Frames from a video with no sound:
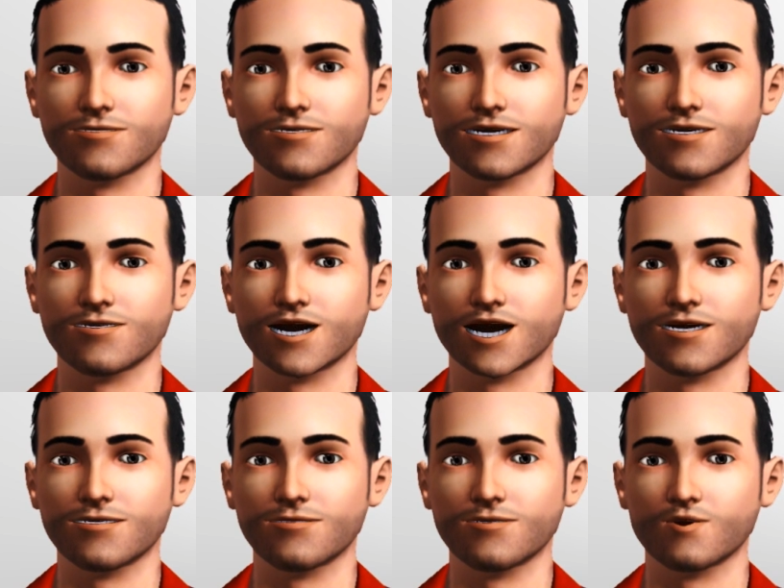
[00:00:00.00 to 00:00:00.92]
And I
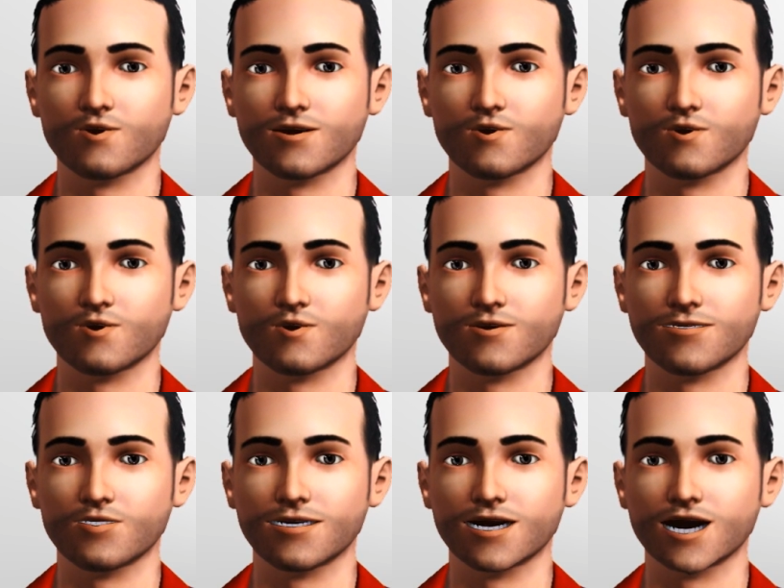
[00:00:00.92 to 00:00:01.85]
thought doing video
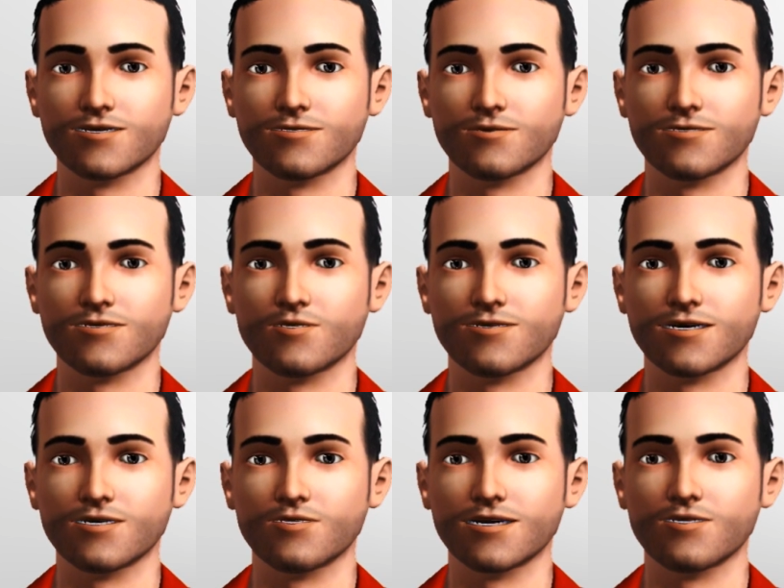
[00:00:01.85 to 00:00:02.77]
tutorials was
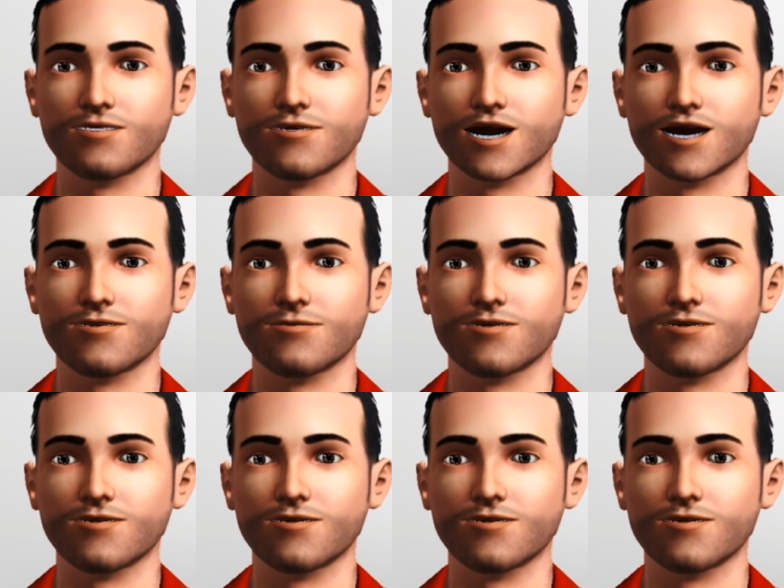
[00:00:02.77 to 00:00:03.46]
probably the best way.